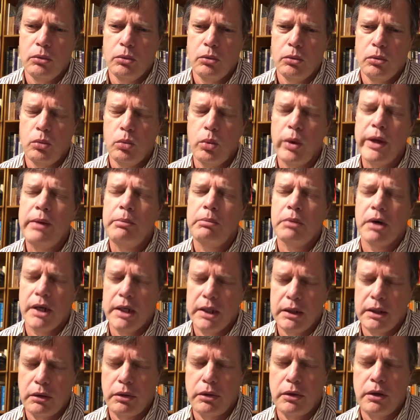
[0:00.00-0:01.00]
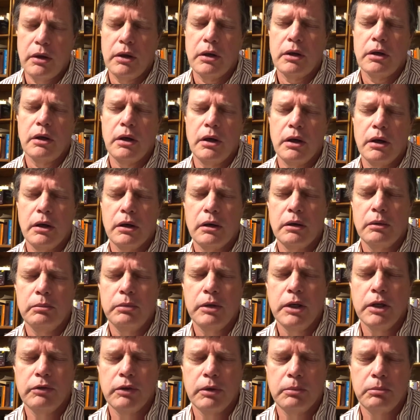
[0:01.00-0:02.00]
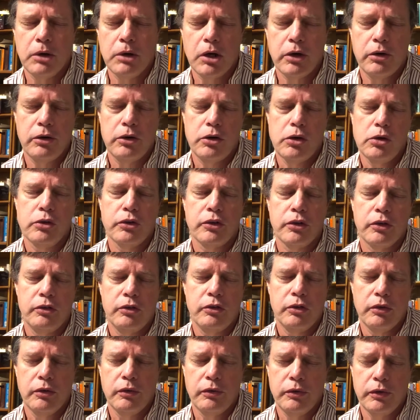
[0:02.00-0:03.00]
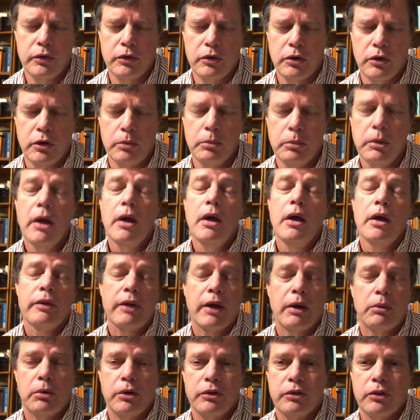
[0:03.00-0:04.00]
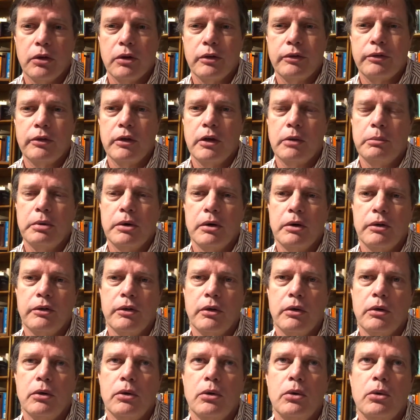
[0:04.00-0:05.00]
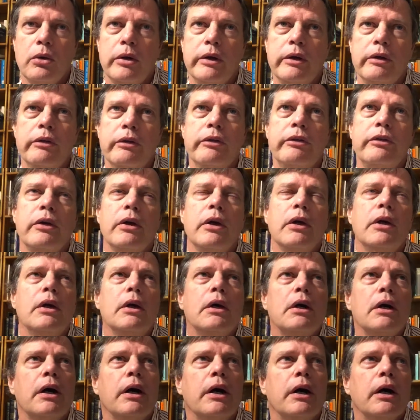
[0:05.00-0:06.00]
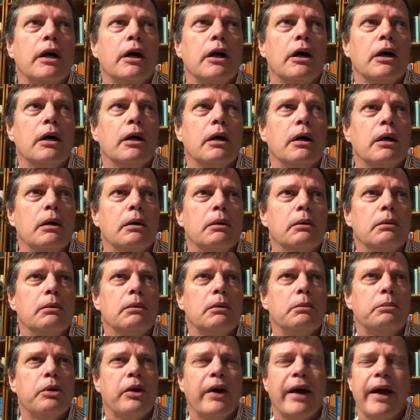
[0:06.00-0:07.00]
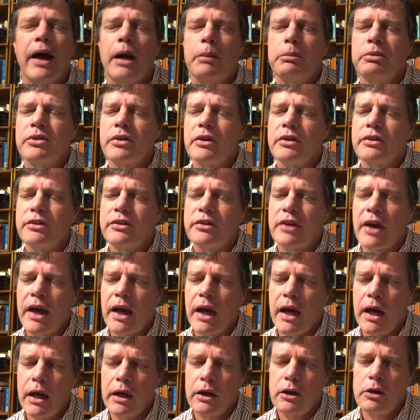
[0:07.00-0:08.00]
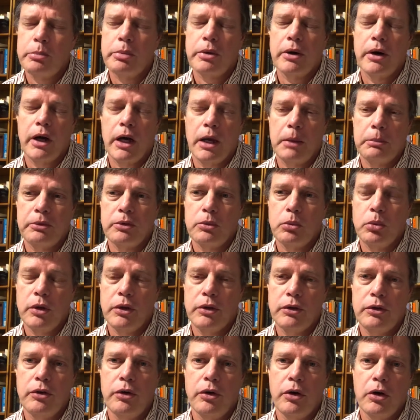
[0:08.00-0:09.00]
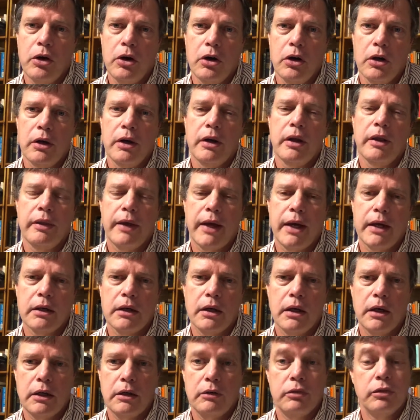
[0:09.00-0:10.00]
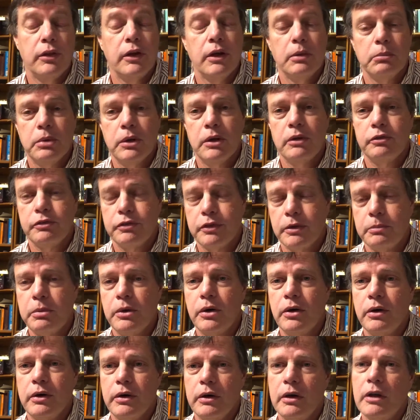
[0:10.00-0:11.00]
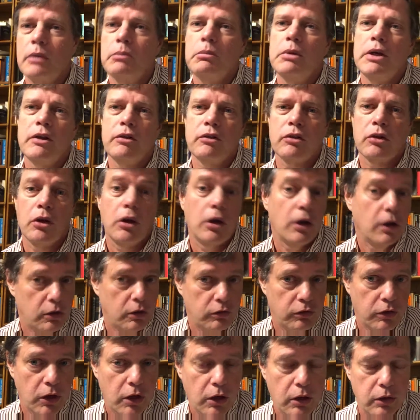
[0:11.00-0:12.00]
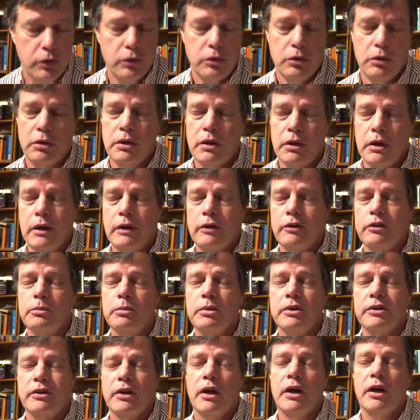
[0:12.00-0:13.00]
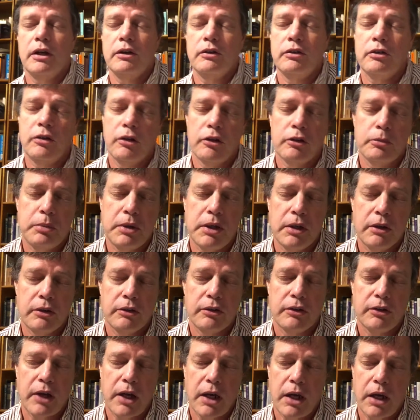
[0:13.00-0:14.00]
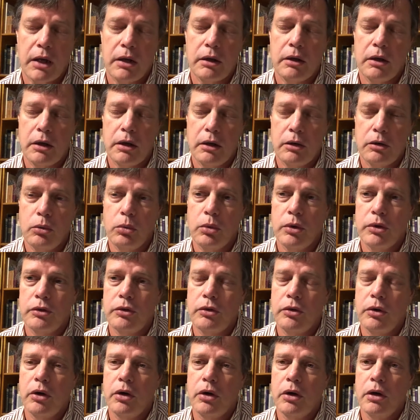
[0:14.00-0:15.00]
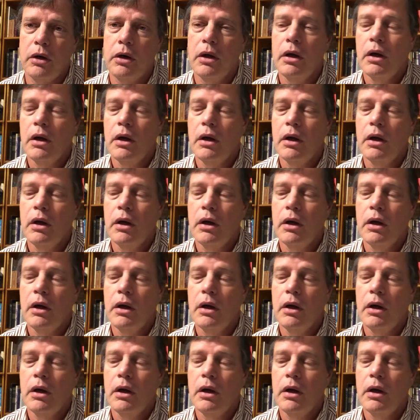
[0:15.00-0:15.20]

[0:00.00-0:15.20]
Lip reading: we might think, given modern usage of the term, that results in a person who is perhaps sad, perhaps withdrawn, that kind of thing. But for Burton, it means a lot of other things besides just being sad and withdrawn.